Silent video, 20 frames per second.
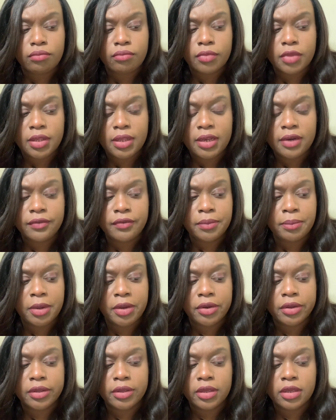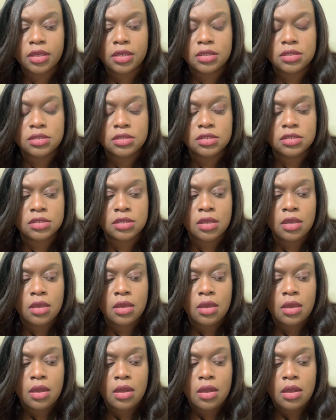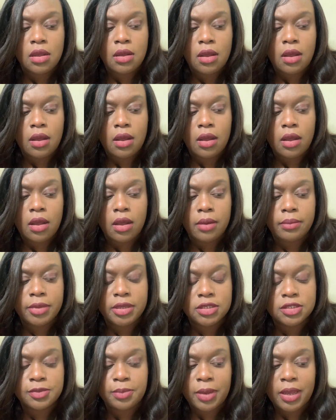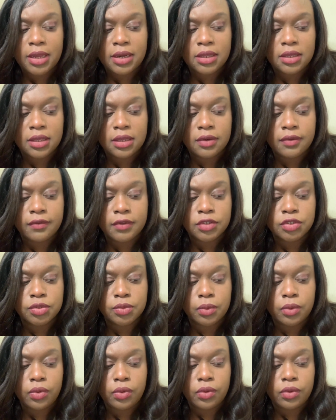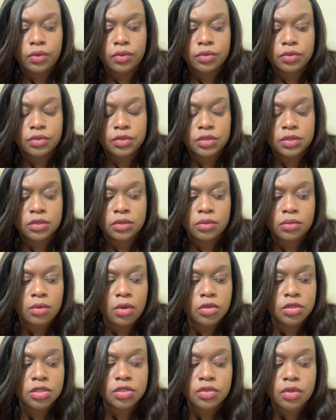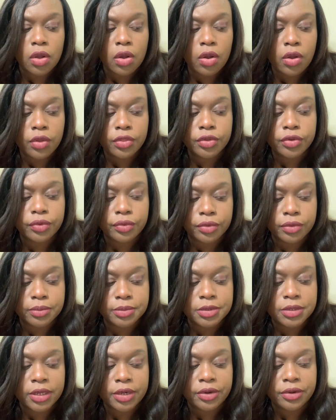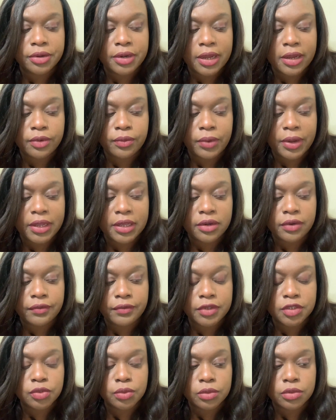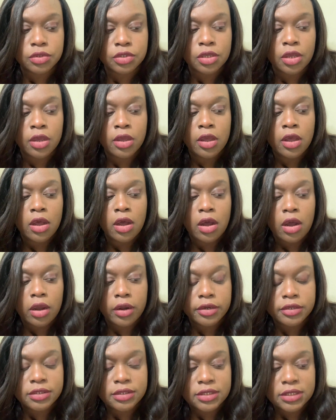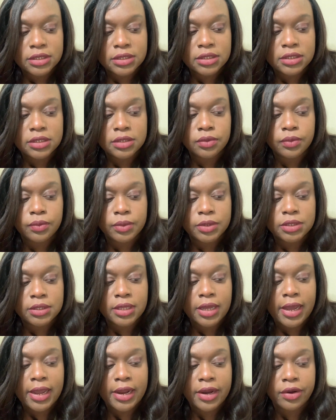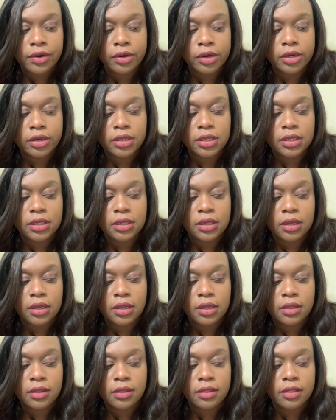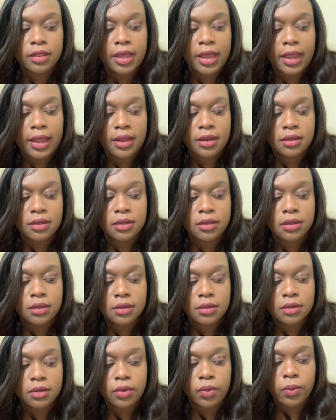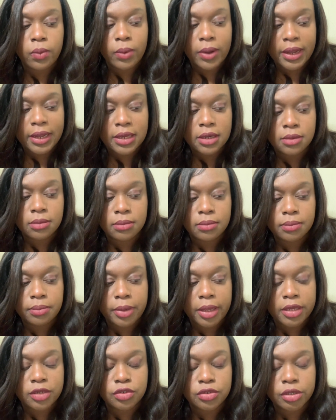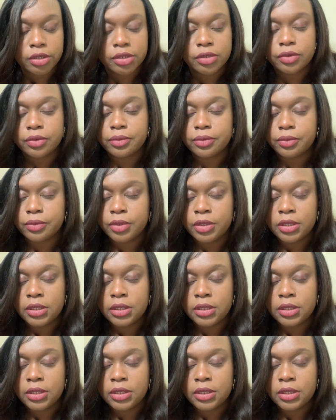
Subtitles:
Native Americans, Hispanic individuals, but just all the groups that are non-white individuals are dealing with the hierarchy that the white patriarchal